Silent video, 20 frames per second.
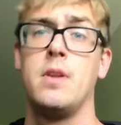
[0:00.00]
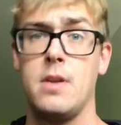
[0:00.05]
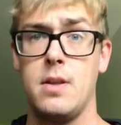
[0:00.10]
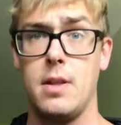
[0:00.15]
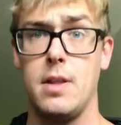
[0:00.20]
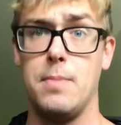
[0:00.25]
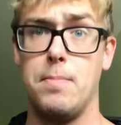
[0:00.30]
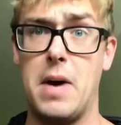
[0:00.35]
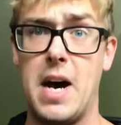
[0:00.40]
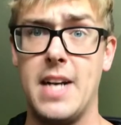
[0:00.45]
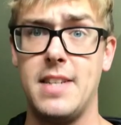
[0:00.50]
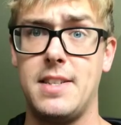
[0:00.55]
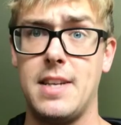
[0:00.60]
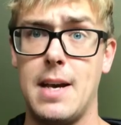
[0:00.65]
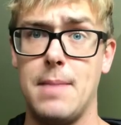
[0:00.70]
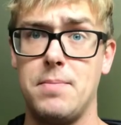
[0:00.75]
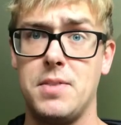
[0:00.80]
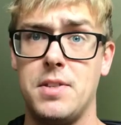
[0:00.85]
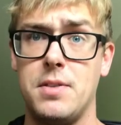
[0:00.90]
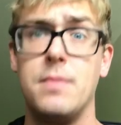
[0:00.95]
The
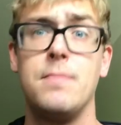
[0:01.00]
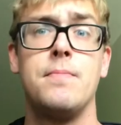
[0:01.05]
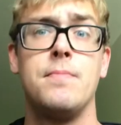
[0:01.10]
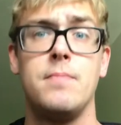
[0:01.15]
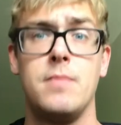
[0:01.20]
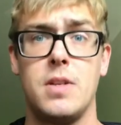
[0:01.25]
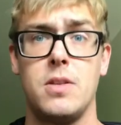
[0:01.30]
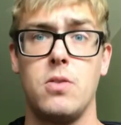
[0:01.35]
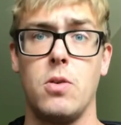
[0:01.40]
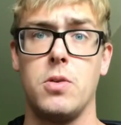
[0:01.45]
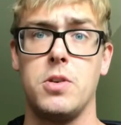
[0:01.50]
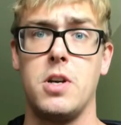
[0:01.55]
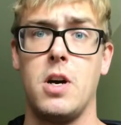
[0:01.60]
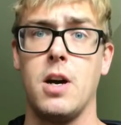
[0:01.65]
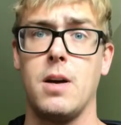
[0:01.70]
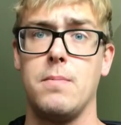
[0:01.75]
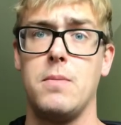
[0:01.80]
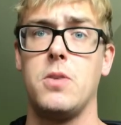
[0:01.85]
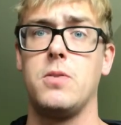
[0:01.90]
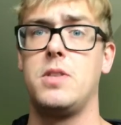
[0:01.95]
biceps. That's what we're
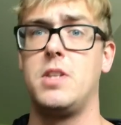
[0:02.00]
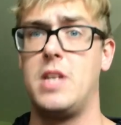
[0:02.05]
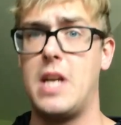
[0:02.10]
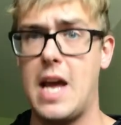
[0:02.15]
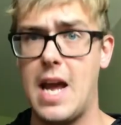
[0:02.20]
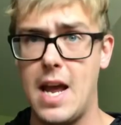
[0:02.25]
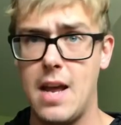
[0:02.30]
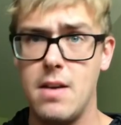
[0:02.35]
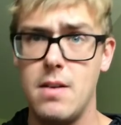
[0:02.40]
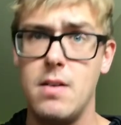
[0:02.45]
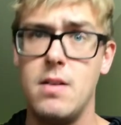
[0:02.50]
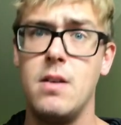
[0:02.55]
talking about today.